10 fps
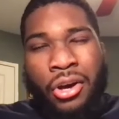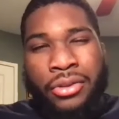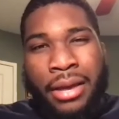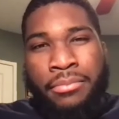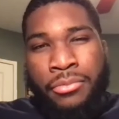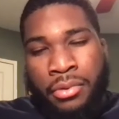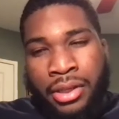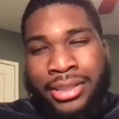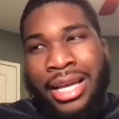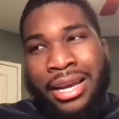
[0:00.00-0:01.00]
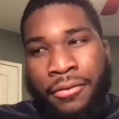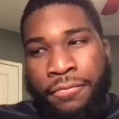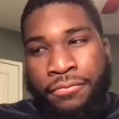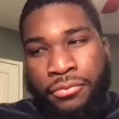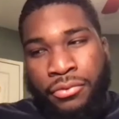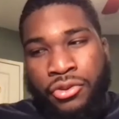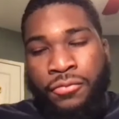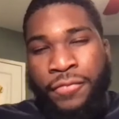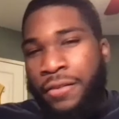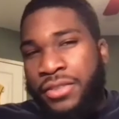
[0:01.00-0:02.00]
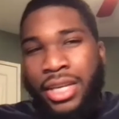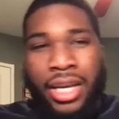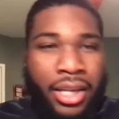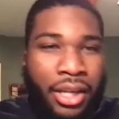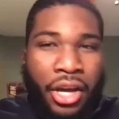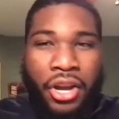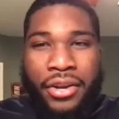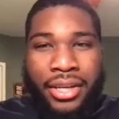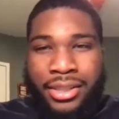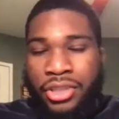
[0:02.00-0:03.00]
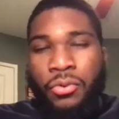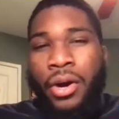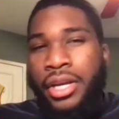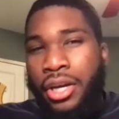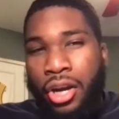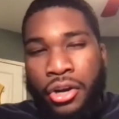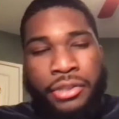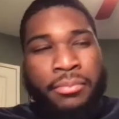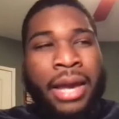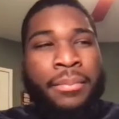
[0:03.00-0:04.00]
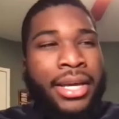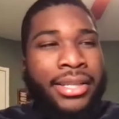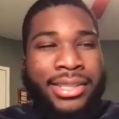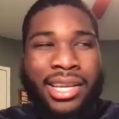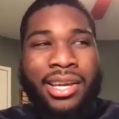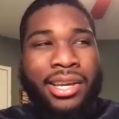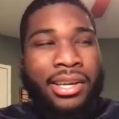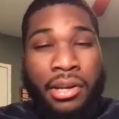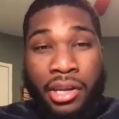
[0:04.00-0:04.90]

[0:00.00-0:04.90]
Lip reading: they, instead of 15 carries to 20 carries, maybe he's seeing